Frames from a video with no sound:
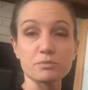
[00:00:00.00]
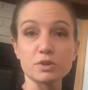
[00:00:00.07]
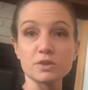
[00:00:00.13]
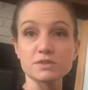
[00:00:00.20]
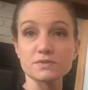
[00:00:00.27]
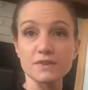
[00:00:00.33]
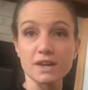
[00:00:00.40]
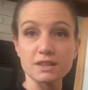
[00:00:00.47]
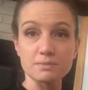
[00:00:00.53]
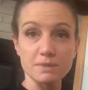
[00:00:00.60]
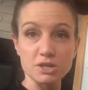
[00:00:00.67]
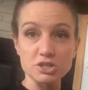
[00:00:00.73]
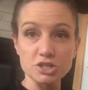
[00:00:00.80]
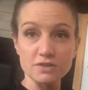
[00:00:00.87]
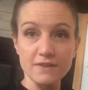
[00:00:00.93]
You have to find the
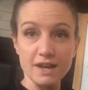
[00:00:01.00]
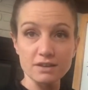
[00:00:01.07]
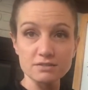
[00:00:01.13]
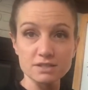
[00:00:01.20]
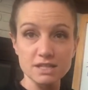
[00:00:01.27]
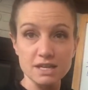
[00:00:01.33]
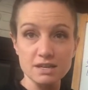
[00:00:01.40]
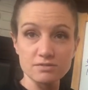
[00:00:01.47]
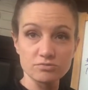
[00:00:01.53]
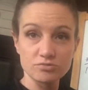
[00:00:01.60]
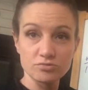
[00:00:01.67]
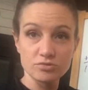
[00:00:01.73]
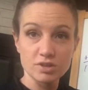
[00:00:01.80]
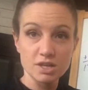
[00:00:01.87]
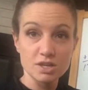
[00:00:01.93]
measure of angle D,
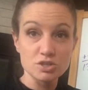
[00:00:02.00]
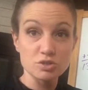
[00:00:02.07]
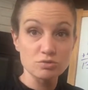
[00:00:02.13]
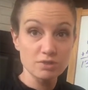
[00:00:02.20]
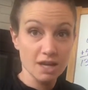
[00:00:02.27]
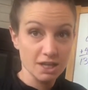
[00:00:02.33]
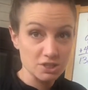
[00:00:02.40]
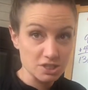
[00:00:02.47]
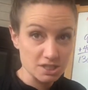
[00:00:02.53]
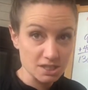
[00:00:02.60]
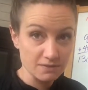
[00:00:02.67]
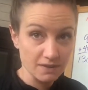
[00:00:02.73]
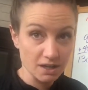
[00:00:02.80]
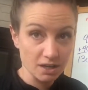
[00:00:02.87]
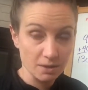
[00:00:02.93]
so not just the
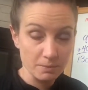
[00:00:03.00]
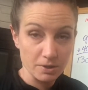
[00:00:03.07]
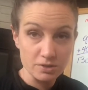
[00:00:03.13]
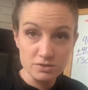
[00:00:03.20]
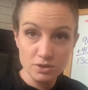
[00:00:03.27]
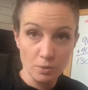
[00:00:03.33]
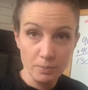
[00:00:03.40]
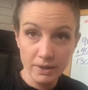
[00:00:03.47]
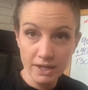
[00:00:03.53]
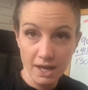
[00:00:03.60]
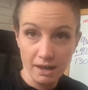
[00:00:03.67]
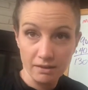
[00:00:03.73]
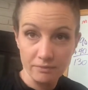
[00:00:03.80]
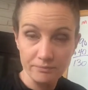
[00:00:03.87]
variable. Don't pick A.